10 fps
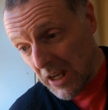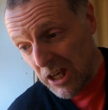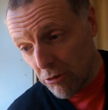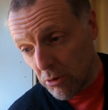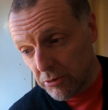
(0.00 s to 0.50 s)

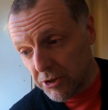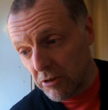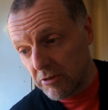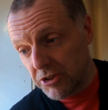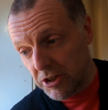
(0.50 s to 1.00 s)
They're
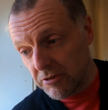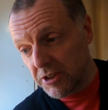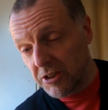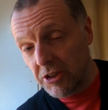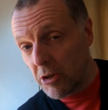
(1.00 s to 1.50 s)
also
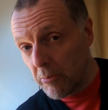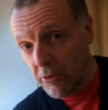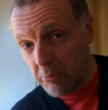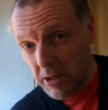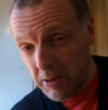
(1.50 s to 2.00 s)
reducing the number
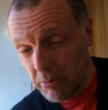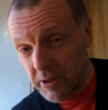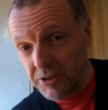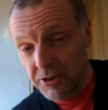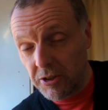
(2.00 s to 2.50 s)
of people
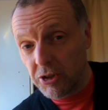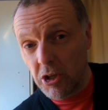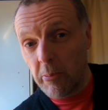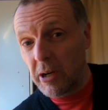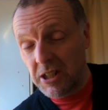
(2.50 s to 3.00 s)
into the
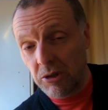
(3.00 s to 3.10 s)
shop at